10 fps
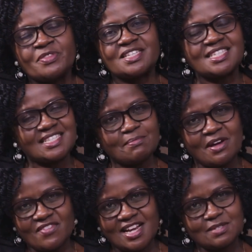This is the
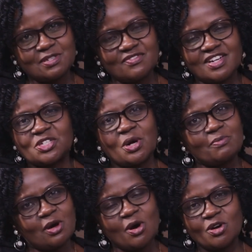Marvelous Believer Show.
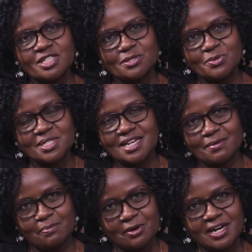I'm your host, Lucy
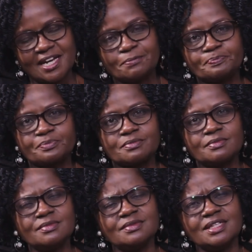Lepore.
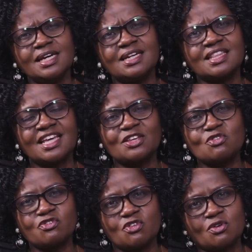And thank
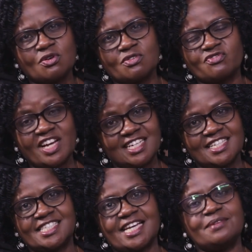you for
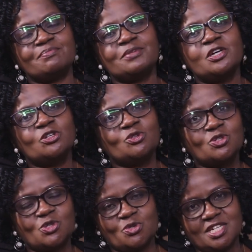finding time to
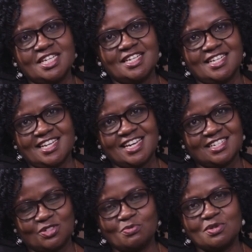tune in
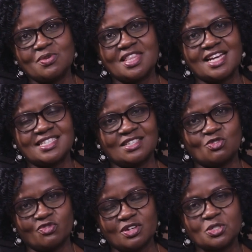and to be with us
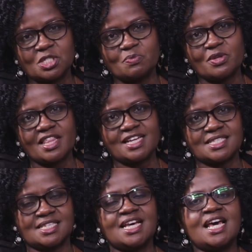and to fellowship with
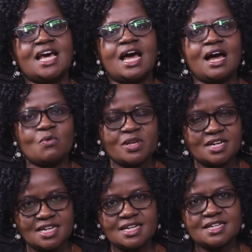us. Uh, we
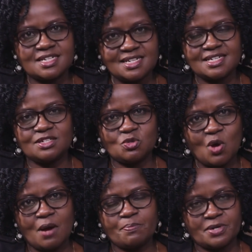really, really
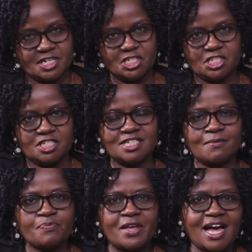do appreciate.
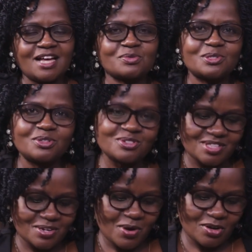As we go to
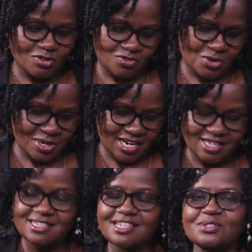the Word of God,
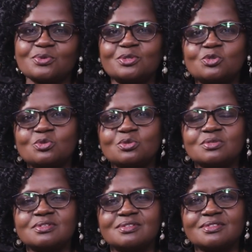I just want to,